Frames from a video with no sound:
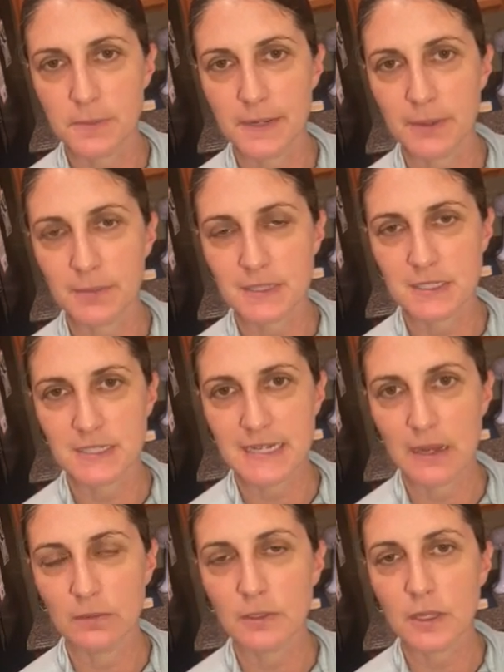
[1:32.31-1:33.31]
When I went to
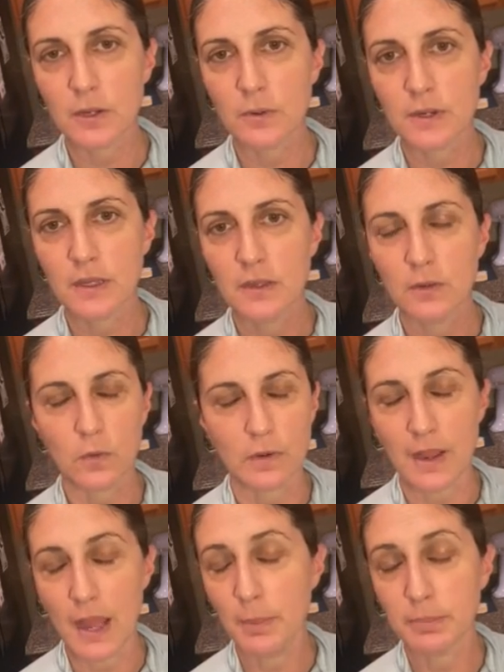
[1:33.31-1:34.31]
download
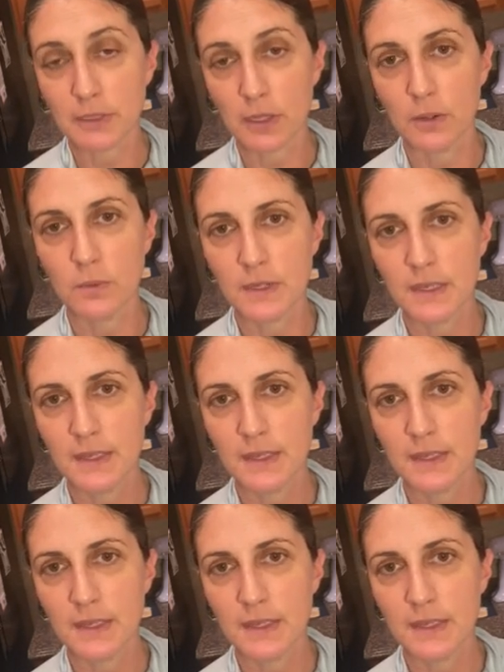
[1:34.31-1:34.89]
or upload